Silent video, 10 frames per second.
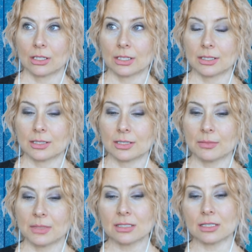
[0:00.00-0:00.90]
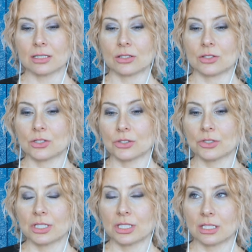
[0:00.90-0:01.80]
And something's like
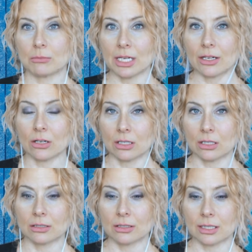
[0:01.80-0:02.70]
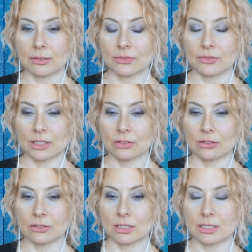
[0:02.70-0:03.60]
stirring in my heart. I
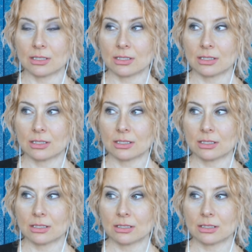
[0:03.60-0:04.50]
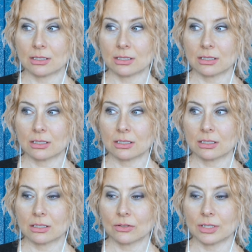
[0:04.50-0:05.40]
feel this
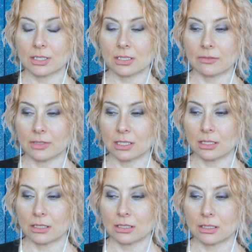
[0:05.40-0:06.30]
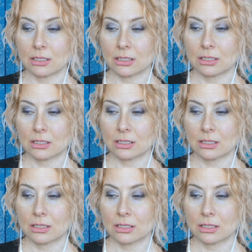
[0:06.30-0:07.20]
creativity
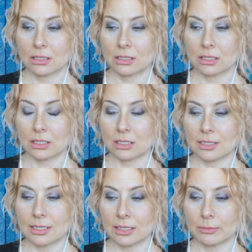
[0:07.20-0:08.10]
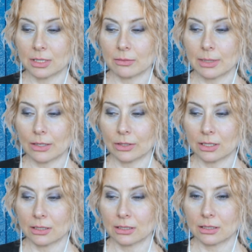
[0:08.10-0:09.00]
and excitement mm-hmm. about
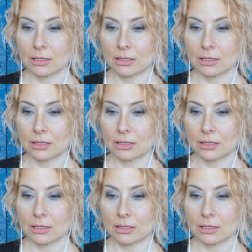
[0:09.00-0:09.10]
it. Yeah.